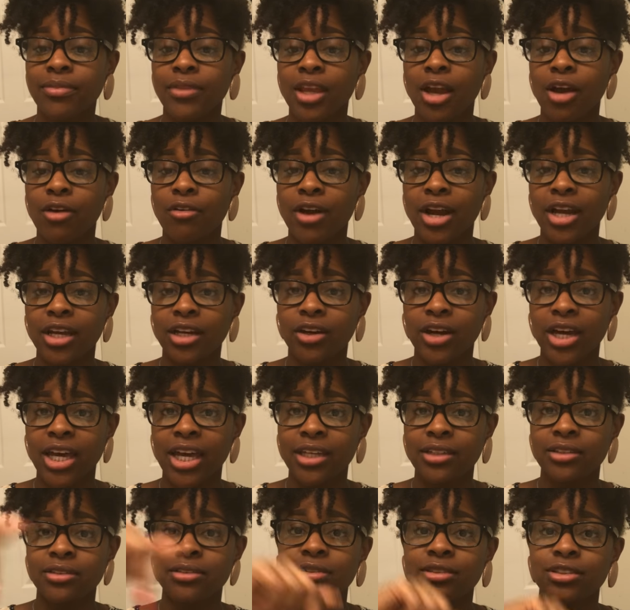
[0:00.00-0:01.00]
All right, go
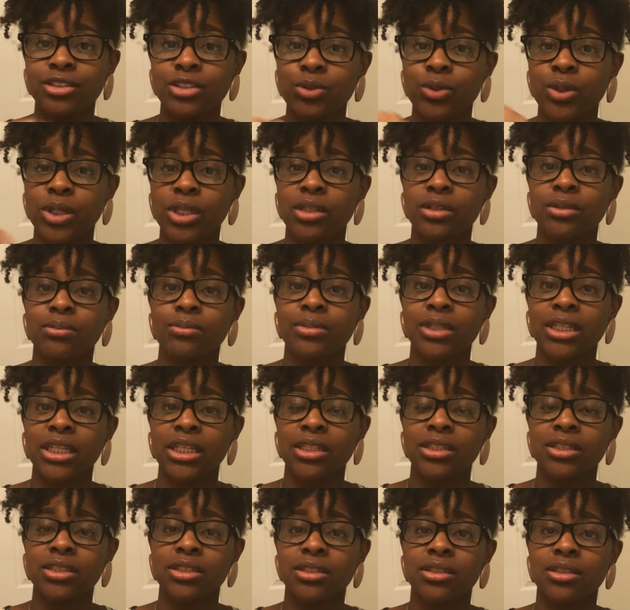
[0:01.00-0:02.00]
ahead, do it,
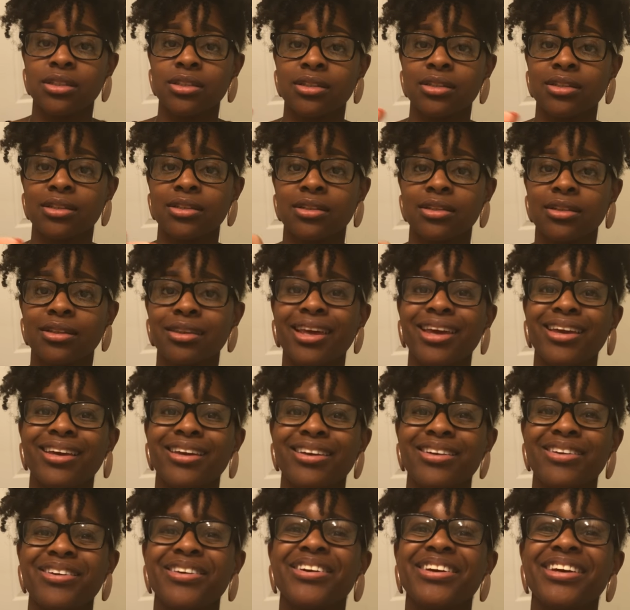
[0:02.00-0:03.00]
please.
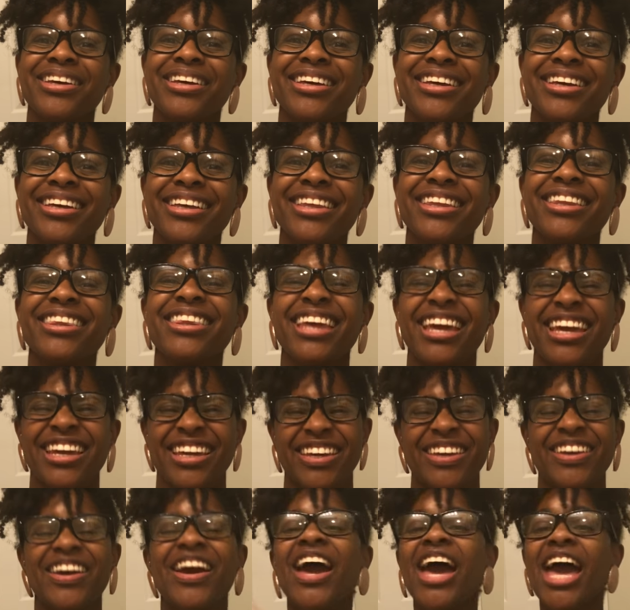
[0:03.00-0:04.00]
Thank you. Thank you.